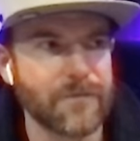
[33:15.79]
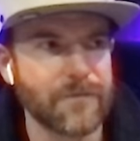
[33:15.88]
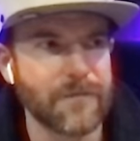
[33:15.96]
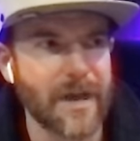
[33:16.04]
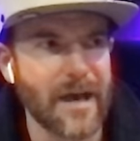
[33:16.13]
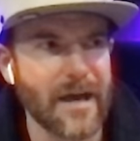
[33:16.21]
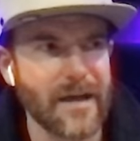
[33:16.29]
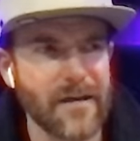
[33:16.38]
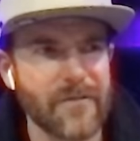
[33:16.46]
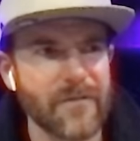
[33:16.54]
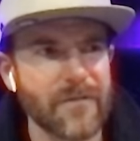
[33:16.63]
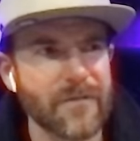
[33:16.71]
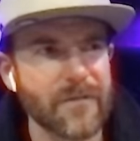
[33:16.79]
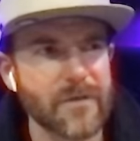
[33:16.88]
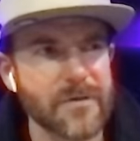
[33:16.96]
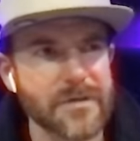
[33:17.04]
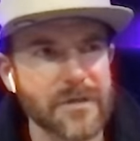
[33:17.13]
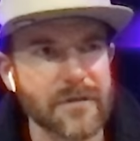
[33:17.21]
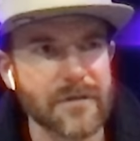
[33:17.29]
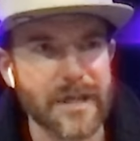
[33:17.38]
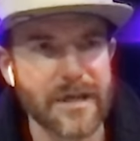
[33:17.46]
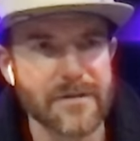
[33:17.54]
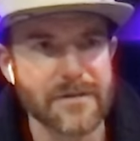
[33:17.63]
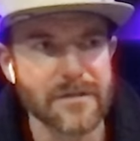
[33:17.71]
five or so
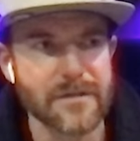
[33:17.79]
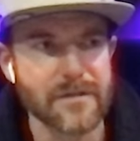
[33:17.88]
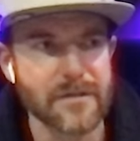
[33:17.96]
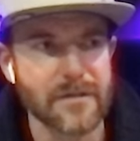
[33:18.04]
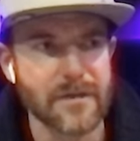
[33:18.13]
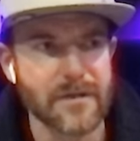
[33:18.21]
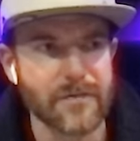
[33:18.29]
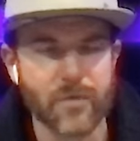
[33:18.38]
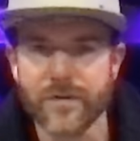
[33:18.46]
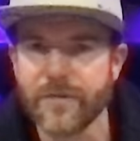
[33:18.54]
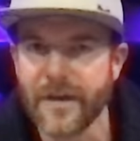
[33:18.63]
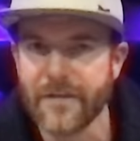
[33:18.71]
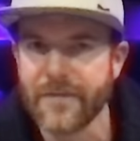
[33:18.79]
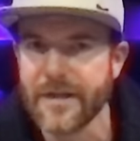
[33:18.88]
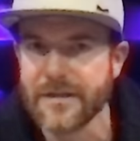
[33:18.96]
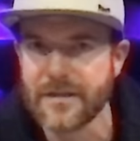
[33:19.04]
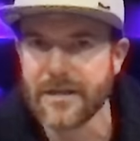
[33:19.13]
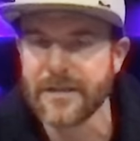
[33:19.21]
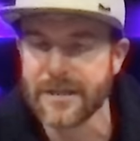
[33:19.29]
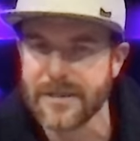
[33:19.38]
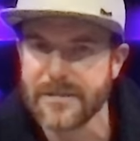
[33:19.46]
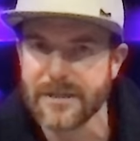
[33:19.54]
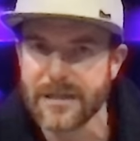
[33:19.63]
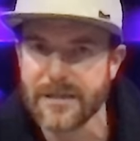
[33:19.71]
thousand uh, four to five thousand on
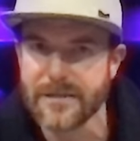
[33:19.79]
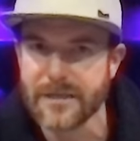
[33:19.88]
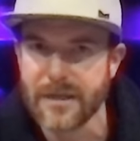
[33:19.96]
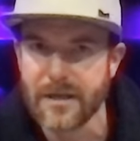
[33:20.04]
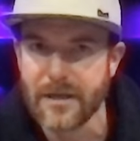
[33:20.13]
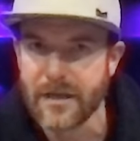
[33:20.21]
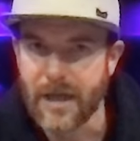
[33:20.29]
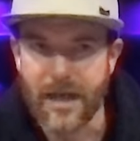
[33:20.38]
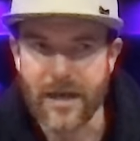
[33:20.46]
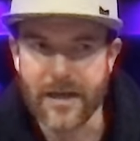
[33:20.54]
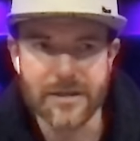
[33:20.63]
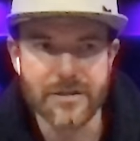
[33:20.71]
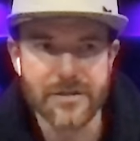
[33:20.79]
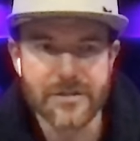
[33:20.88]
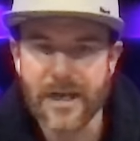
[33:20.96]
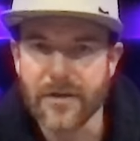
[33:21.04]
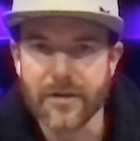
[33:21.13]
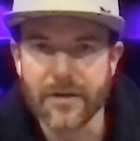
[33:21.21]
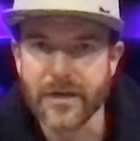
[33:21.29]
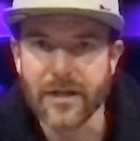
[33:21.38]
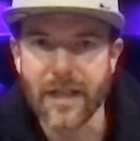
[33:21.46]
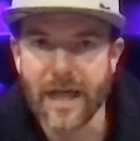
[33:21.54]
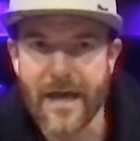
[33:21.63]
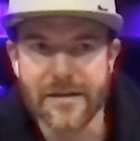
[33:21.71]
these seats and I can just tell they're going to
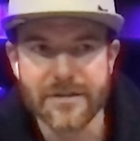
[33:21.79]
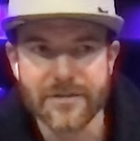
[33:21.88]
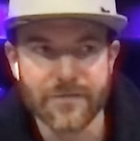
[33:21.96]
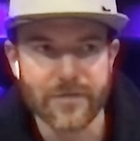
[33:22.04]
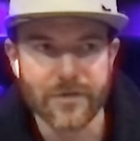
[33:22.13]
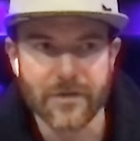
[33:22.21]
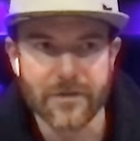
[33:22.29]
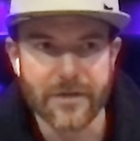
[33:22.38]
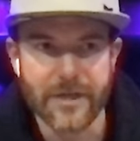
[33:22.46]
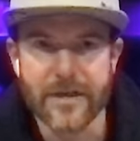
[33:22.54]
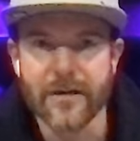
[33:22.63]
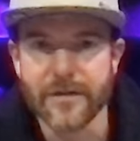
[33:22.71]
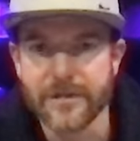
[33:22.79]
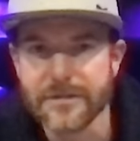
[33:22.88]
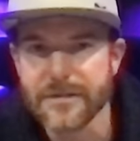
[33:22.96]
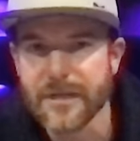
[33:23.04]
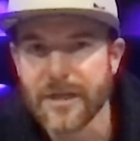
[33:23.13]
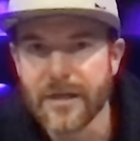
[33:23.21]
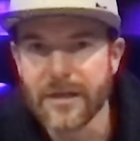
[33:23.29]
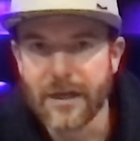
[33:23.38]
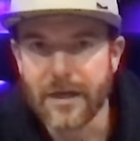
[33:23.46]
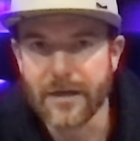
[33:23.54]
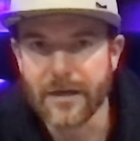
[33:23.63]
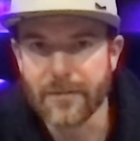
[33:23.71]
last for years.
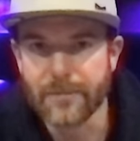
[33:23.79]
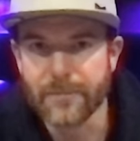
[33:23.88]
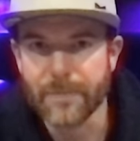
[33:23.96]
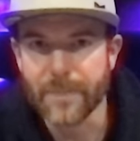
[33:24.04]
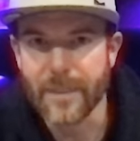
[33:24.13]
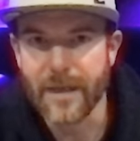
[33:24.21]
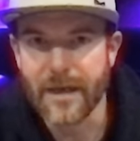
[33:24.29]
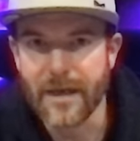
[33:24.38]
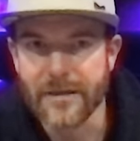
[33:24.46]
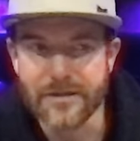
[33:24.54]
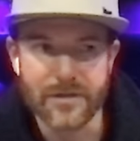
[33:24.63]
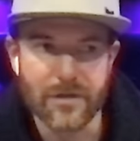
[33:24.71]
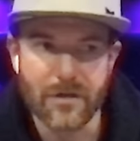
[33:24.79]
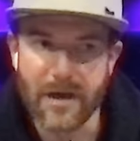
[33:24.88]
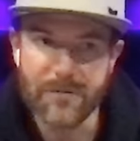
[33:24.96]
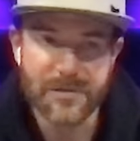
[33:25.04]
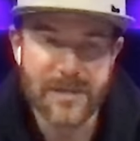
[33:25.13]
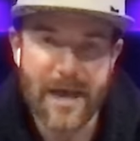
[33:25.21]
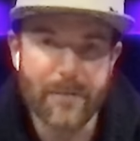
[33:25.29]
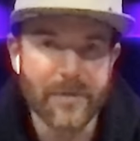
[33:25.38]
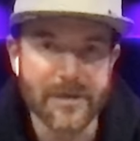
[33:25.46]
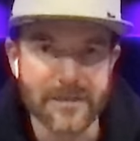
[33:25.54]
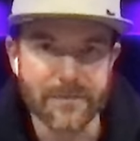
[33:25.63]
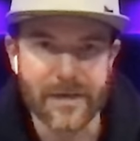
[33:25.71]
Um, and so I was
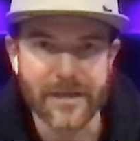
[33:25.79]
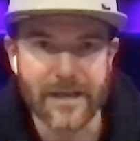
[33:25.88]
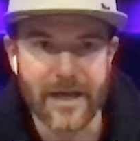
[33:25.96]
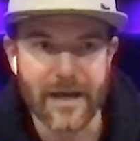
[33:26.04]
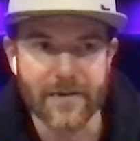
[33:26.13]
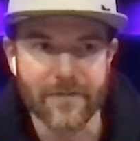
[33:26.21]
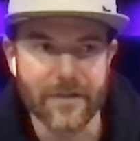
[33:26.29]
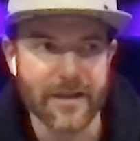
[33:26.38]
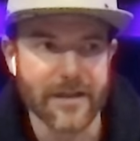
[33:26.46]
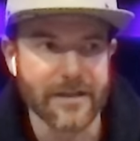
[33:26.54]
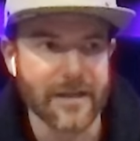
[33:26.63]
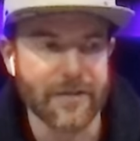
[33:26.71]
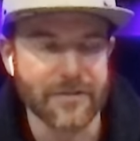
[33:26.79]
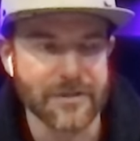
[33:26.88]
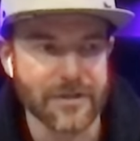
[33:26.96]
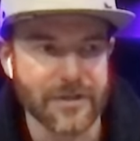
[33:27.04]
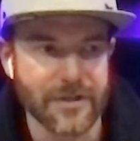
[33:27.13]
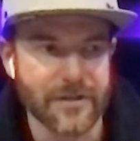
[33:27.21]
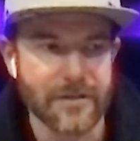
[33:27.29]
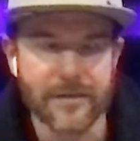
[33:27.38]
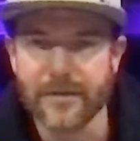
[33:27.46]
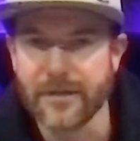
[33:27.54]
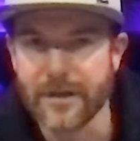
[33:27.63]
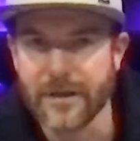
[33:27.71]
happy to make that. I felt like that was a good,
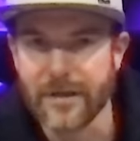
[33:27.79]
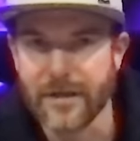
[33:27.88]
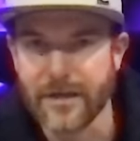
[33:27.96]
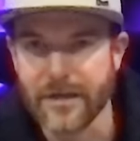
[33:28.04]
uh, a